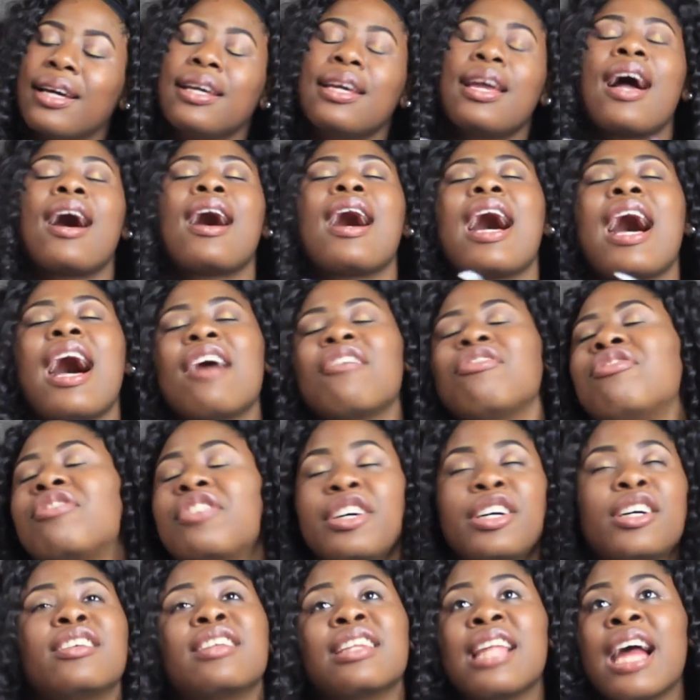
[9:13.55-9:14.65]
Y'all, I
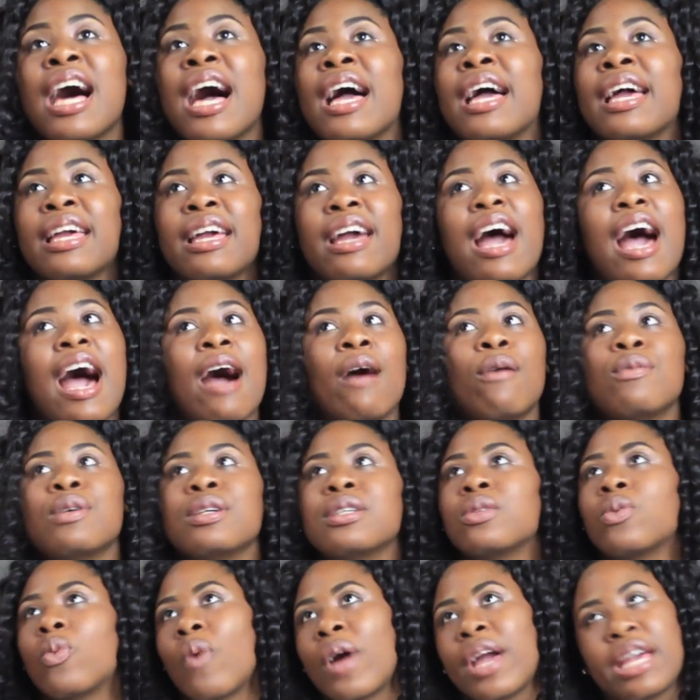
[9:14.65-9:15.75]
felt like I
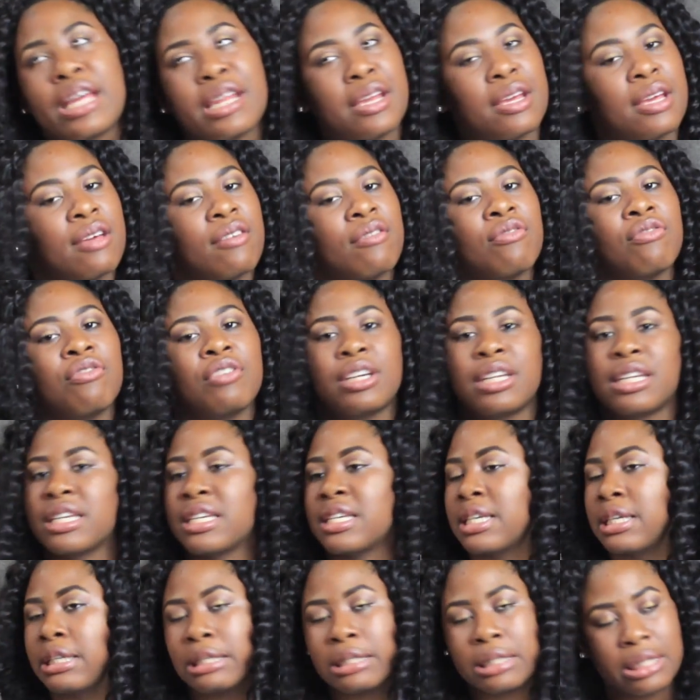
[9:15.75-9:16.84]
was waiting for
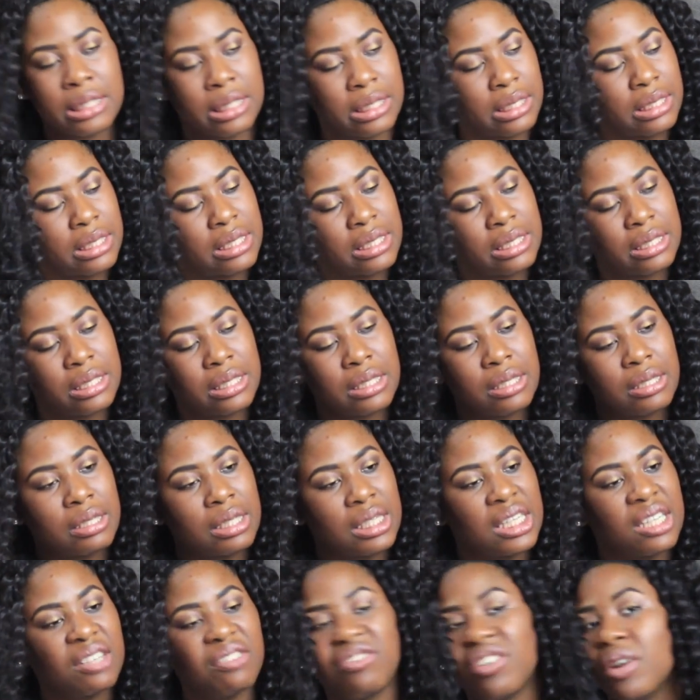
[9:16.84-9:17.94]
this
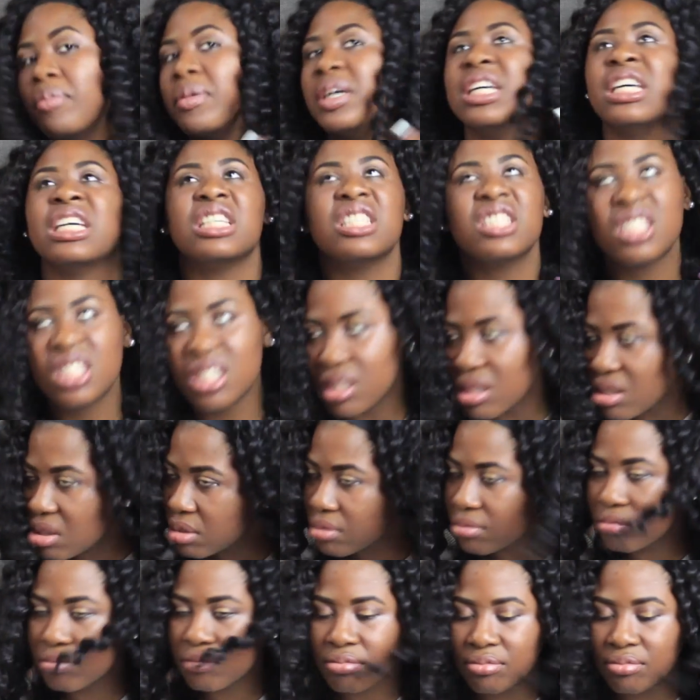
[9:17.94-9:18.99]
for months.